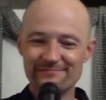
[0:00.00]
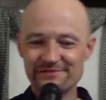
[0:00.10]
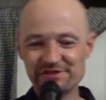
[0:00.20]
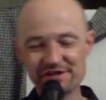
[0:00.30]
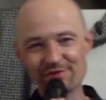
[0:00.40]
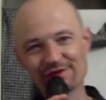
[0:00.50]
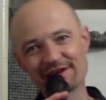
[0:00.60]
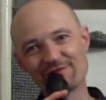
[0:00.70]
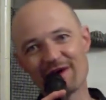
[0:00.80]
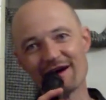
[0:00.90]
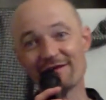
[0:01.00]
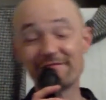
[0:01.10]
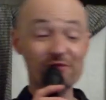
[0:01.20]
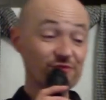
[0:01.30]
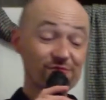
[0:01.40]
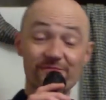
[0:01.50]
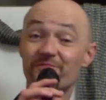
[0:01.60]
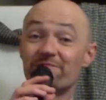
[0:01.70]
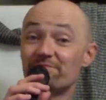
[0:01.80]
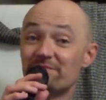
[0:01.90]
Cheryl Lee Ralph, who
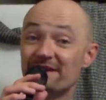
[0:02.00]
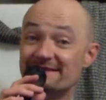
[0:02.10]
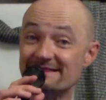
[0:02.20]
played